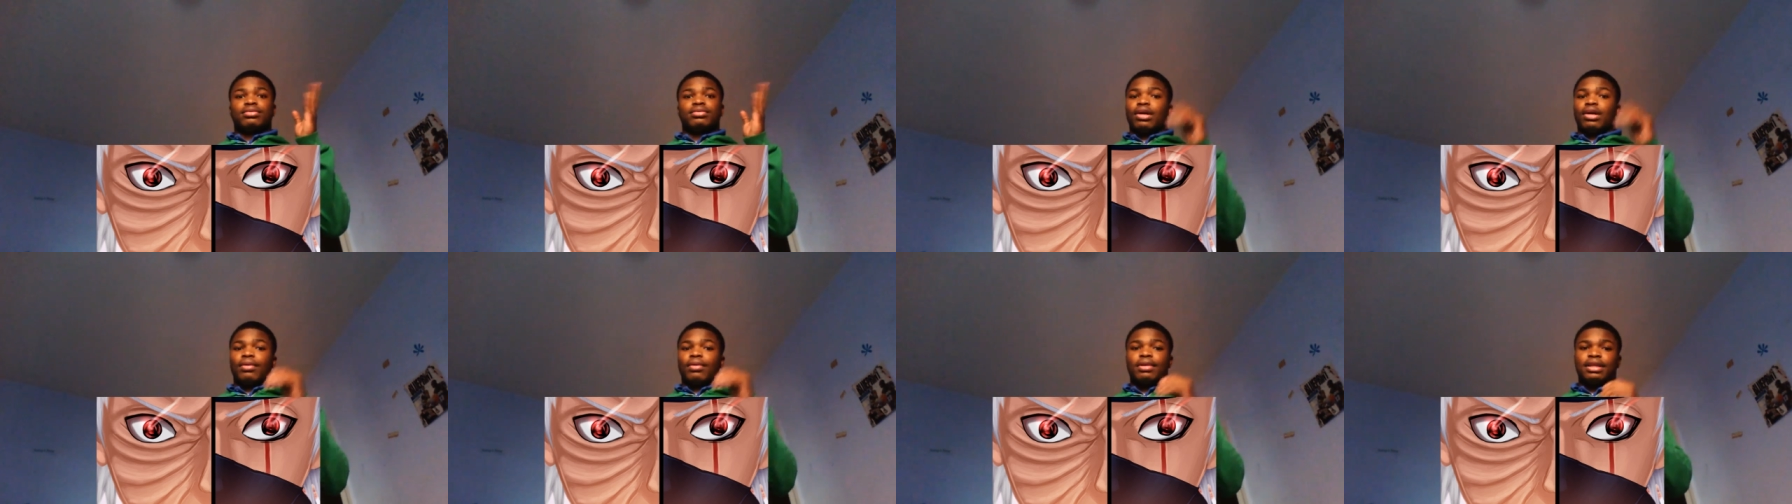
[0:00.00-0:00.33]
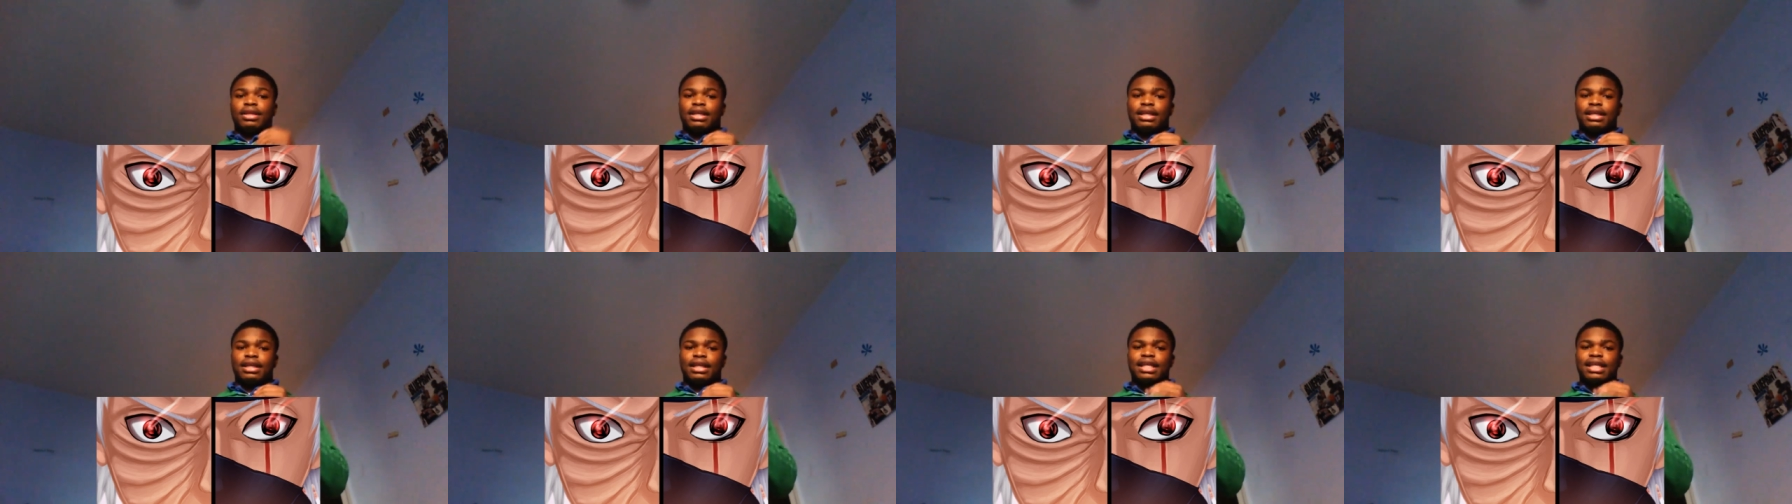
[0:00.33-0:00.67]
You know,
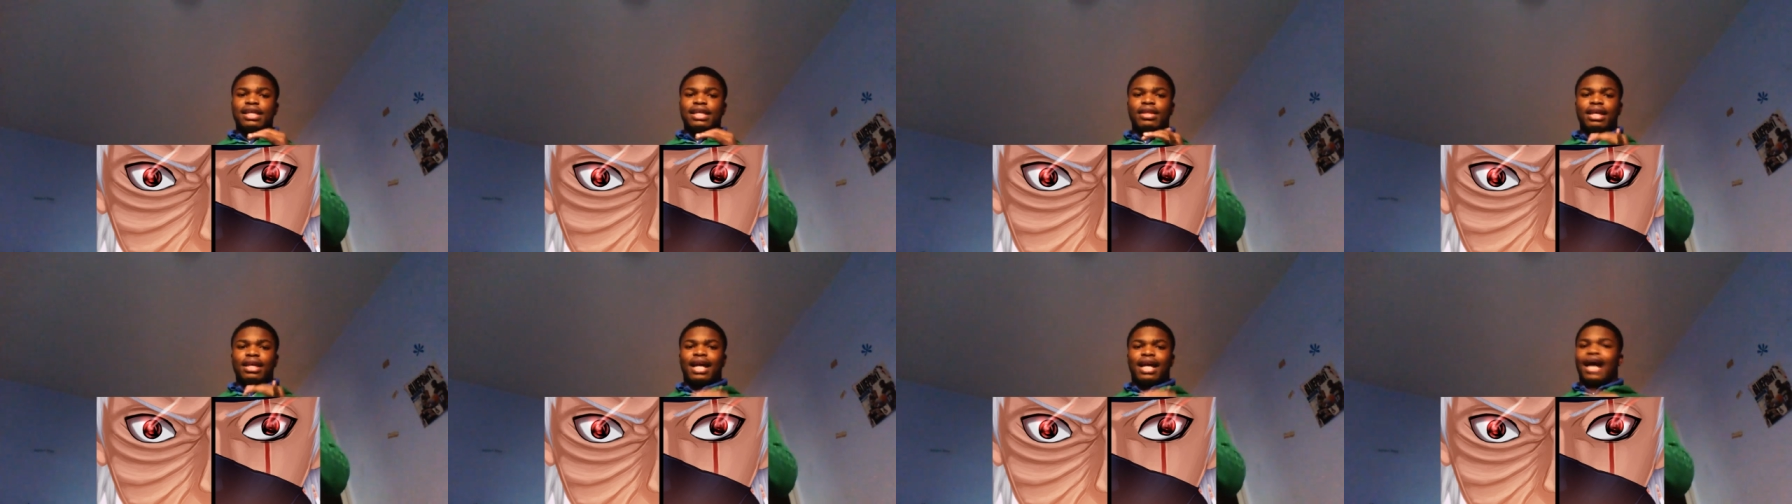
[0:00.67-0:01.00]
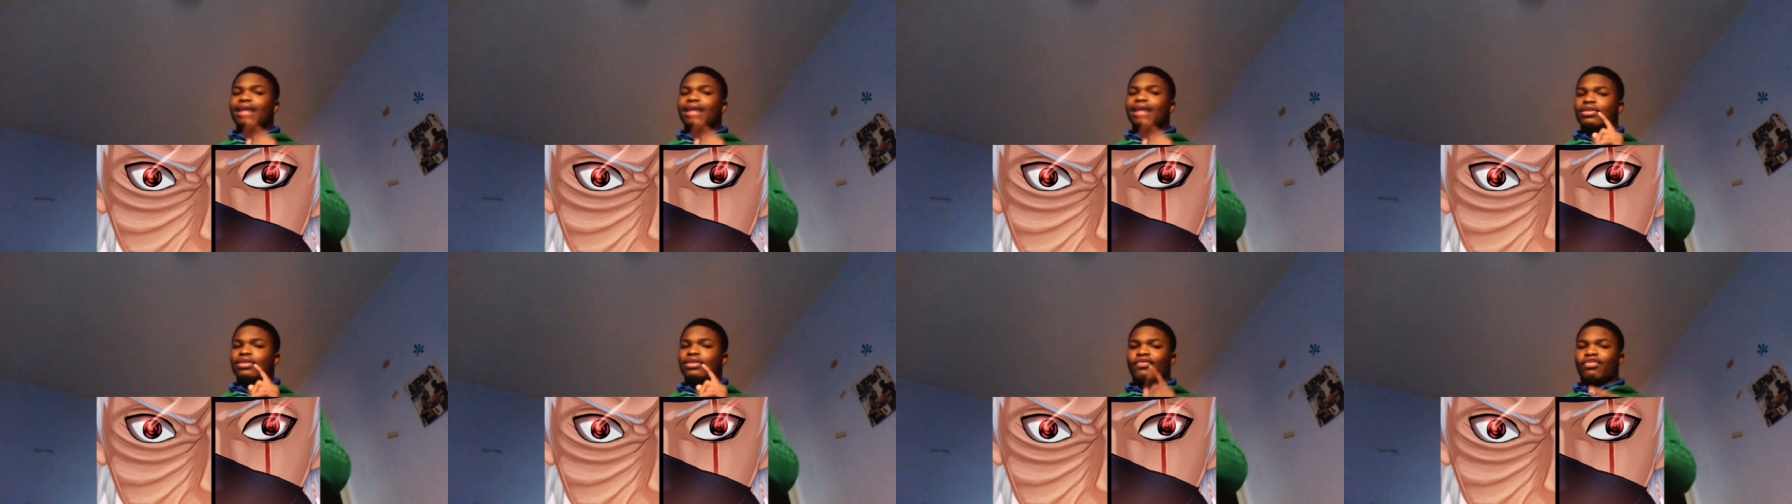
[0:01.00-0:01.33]
he, either
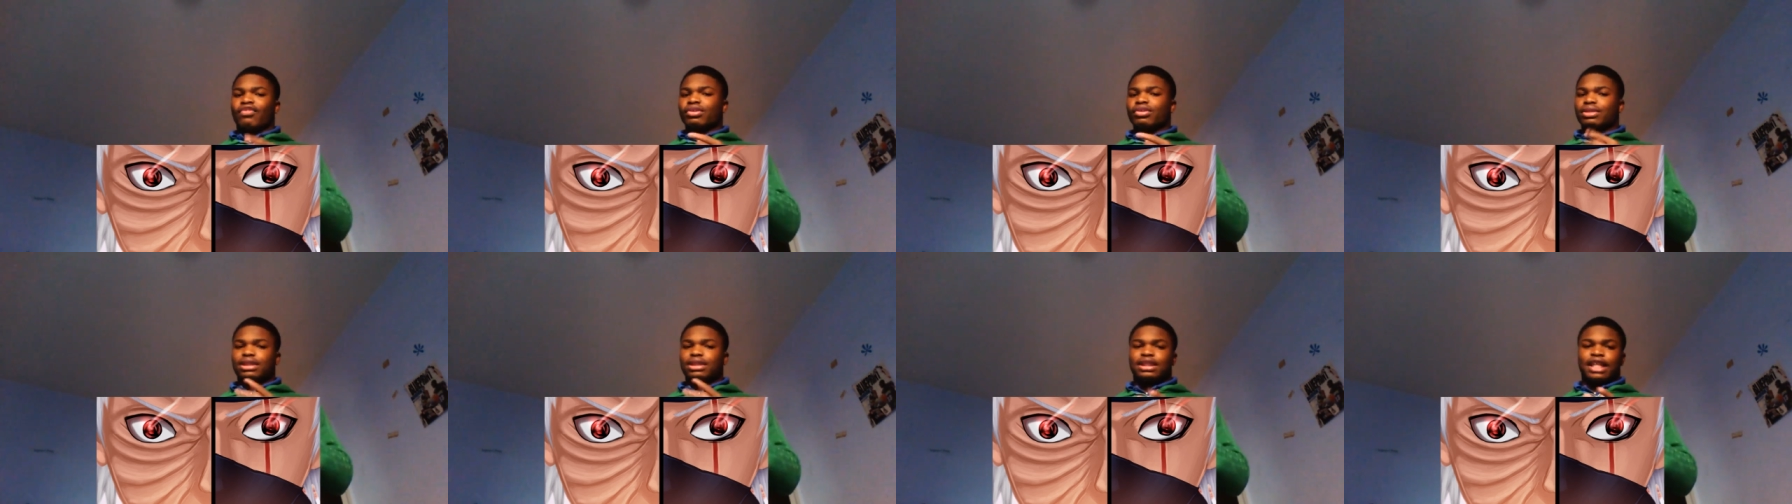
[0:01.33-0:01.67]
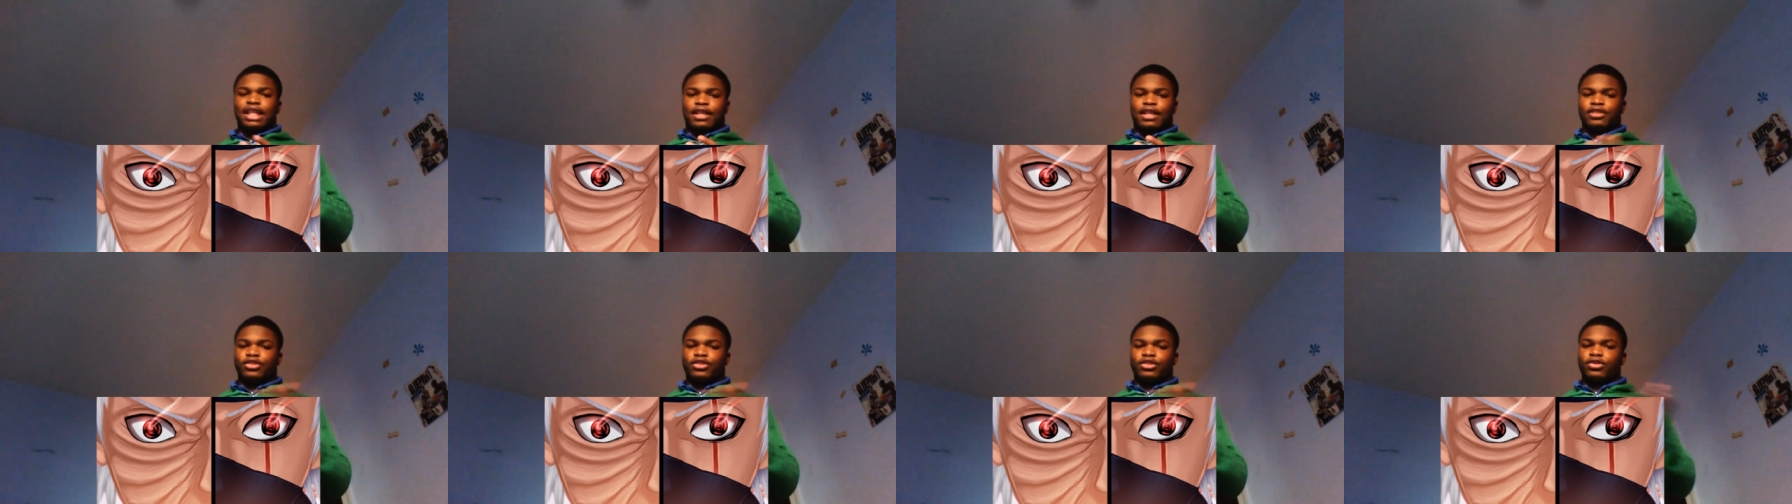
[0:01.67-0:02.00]
Guy is the first or
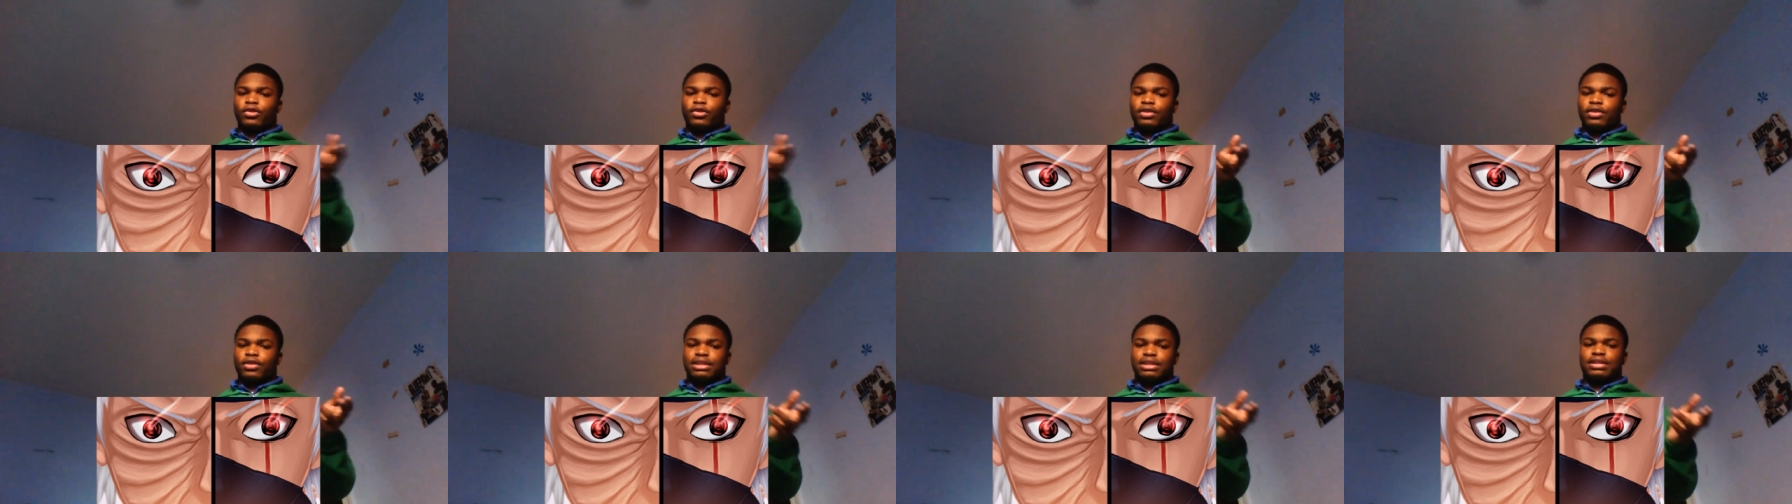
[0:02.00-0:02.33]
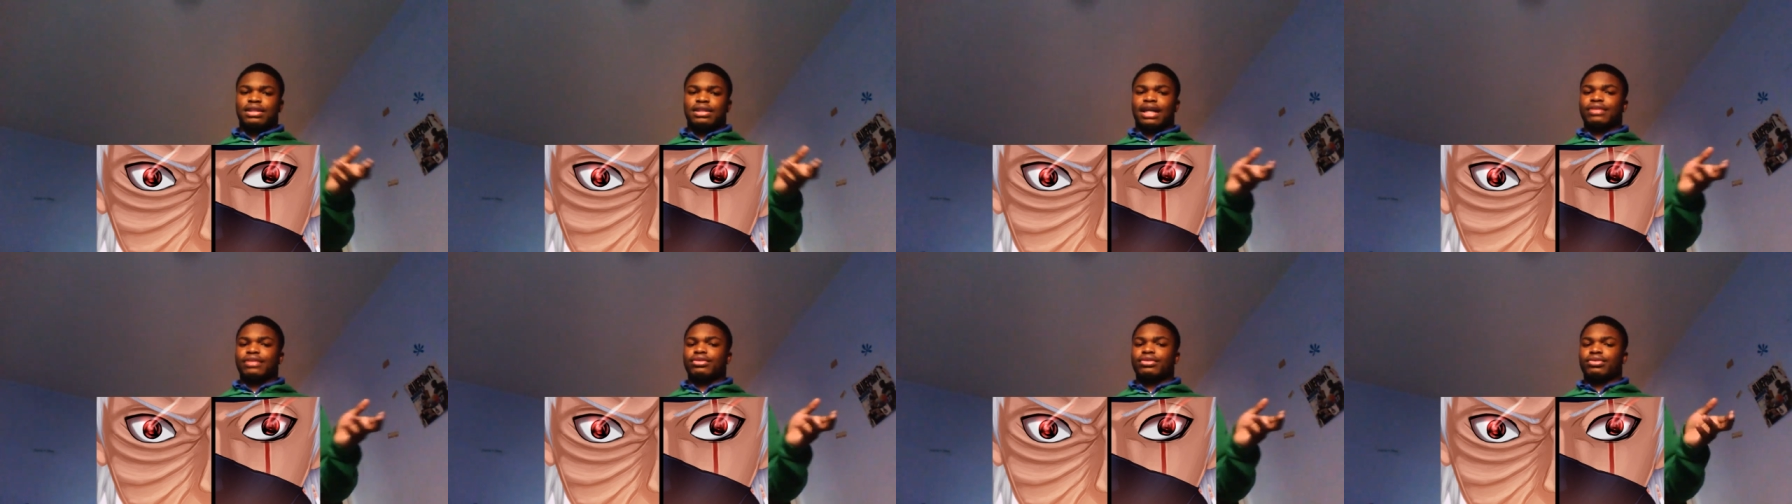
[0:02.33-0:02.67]
second
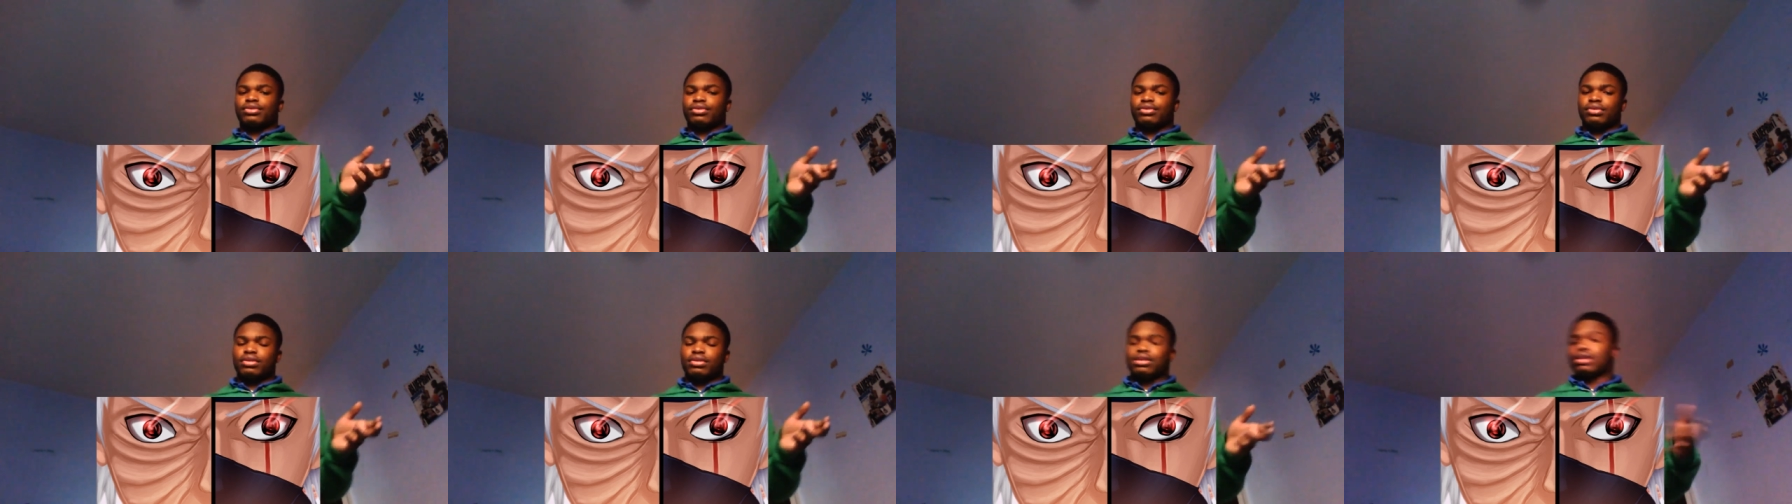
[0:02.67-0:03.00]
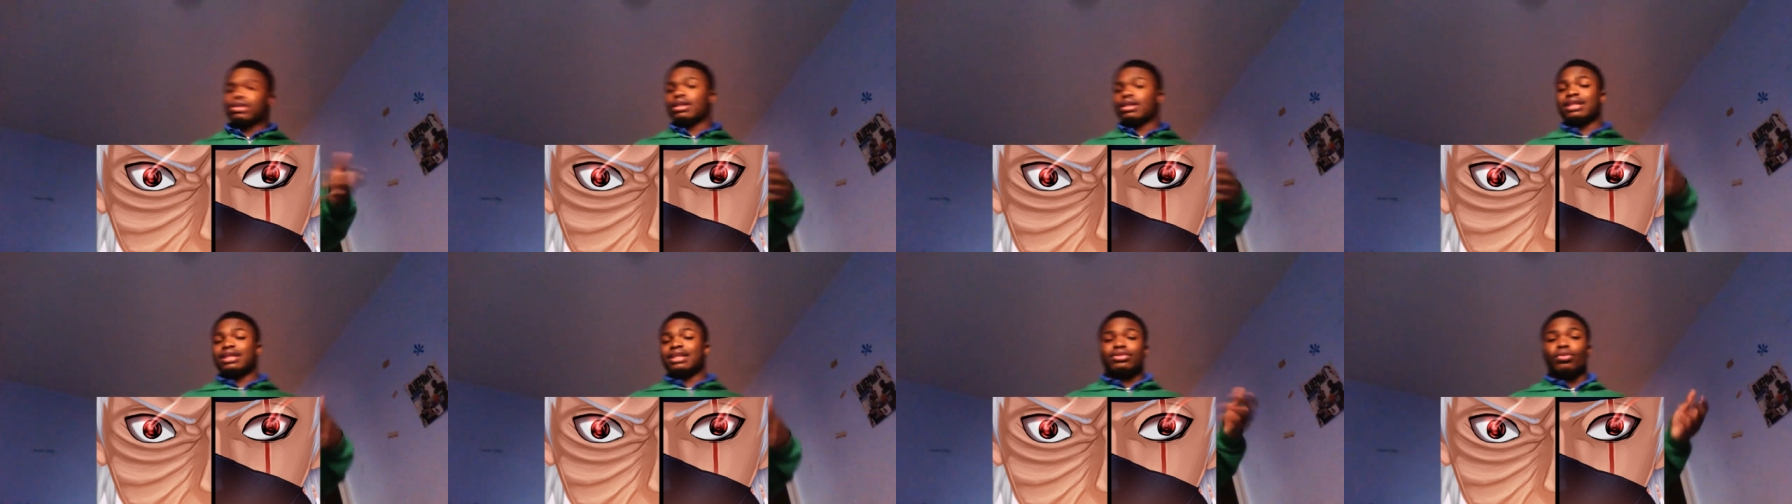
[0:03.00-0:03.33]
strongest
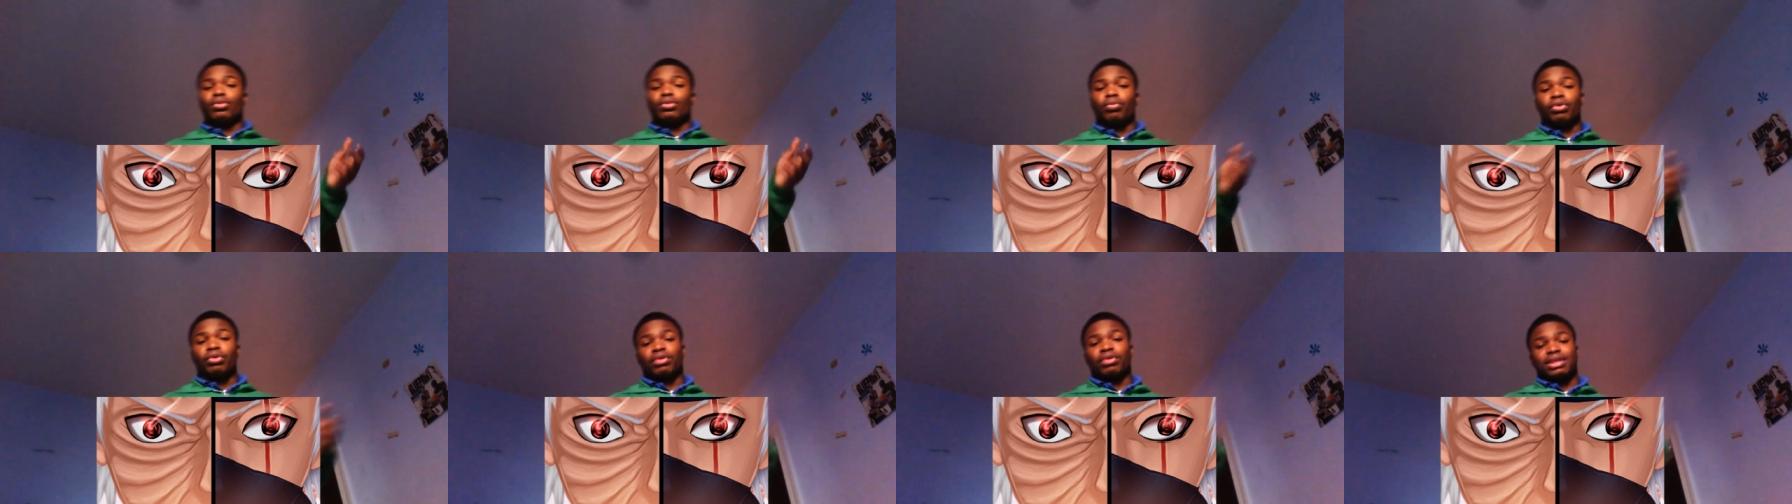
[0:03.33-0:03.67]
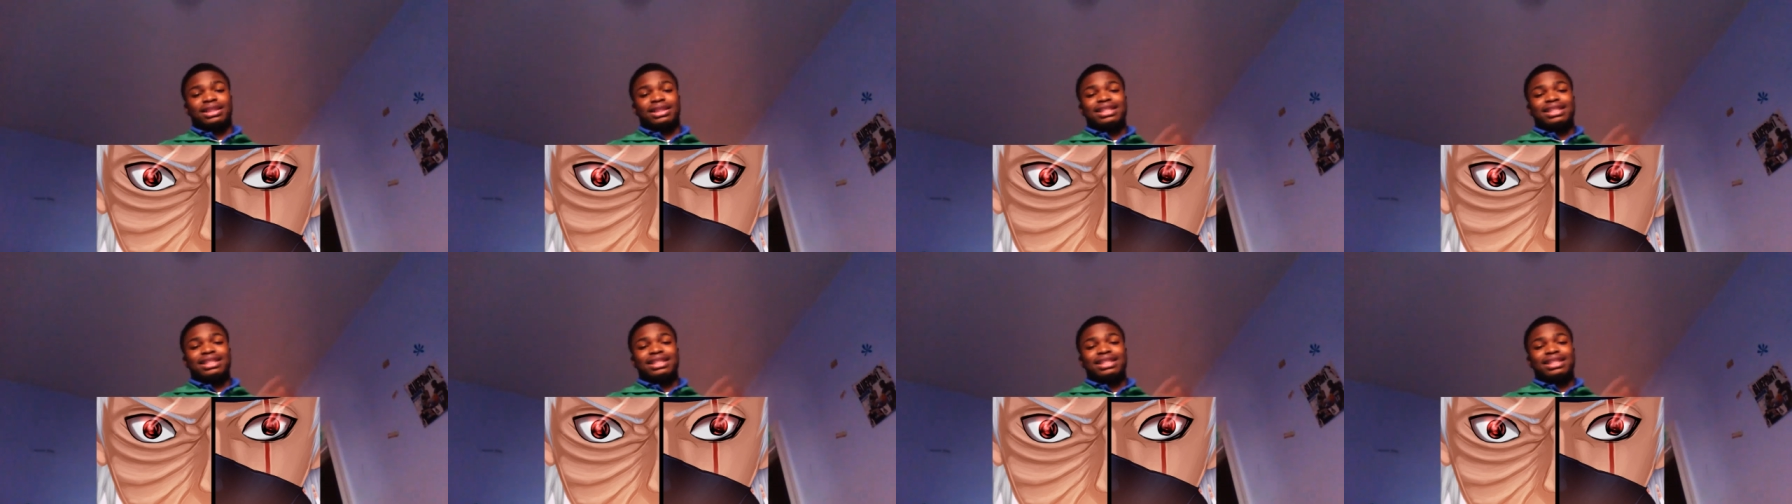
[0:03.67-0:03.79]
Taijutsu list in the world,